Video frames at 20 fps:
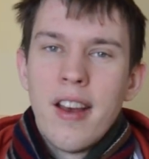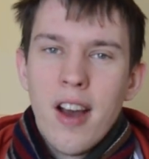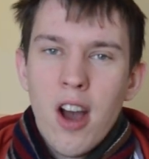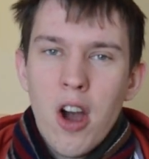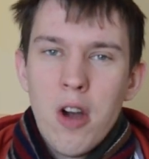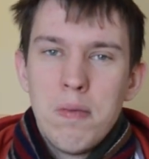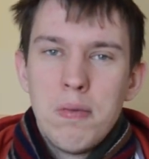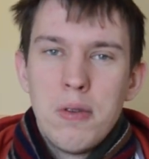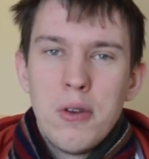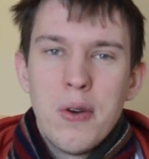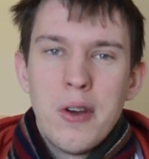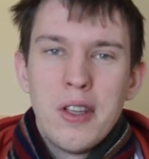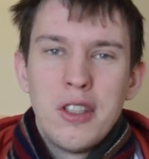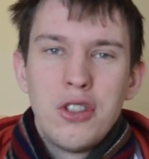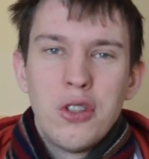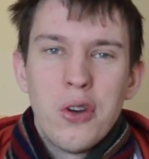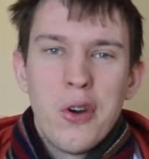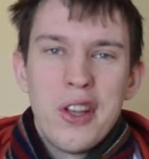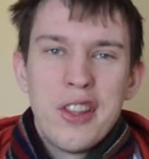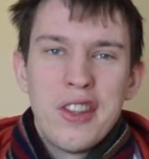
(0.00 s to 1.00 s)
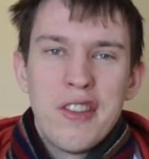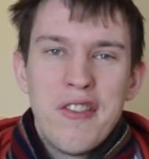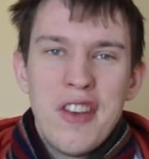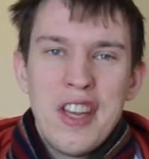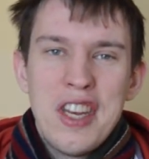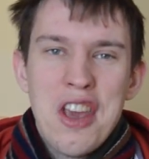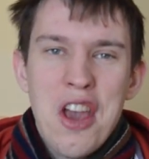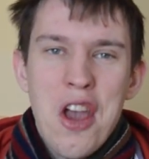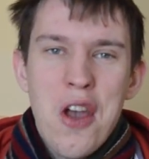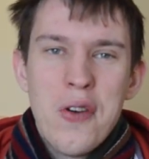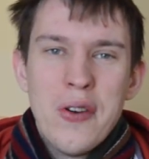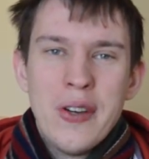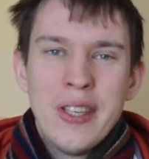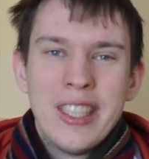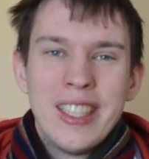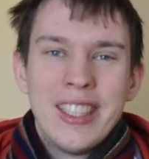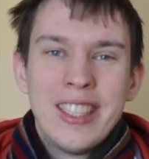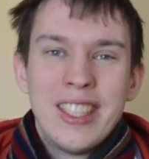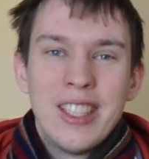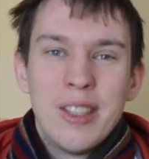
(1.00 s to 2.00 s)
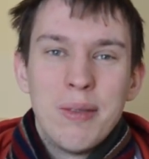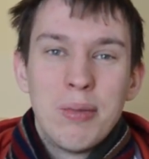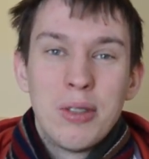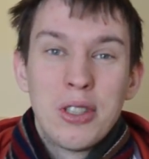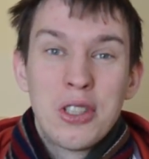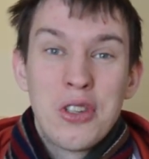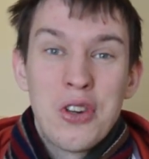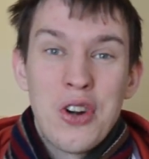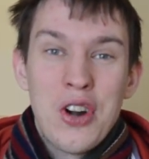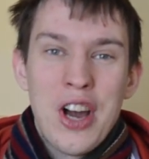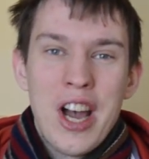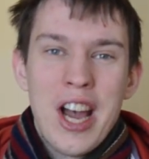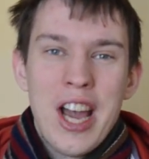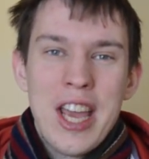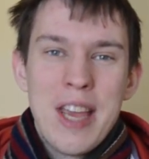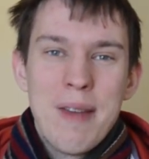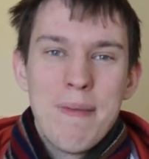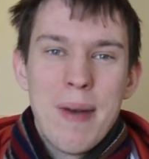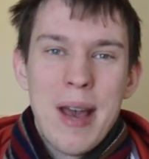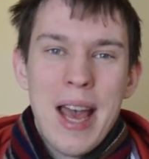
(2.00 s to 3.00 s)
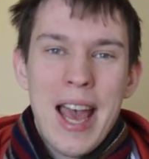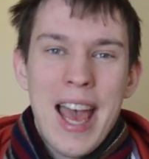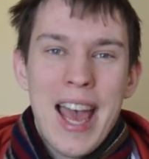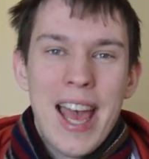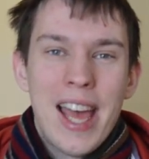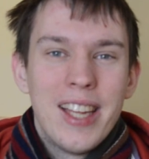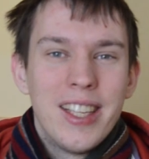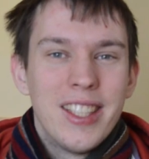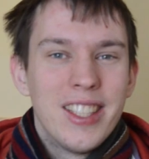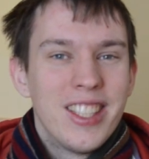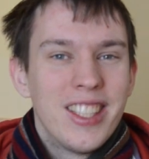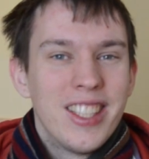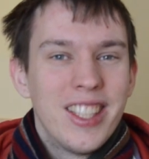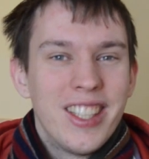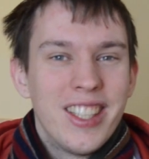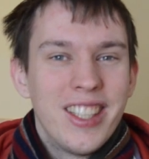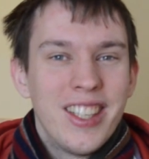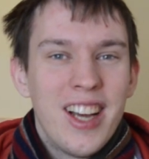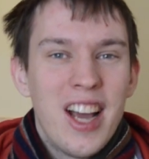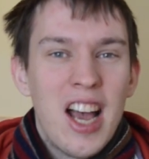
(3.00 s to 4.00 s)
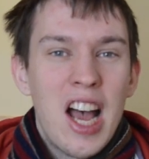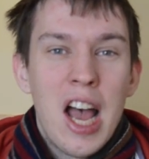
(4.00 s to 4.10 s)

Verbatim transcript: Hope you enjoyed the video, subscribe and uh,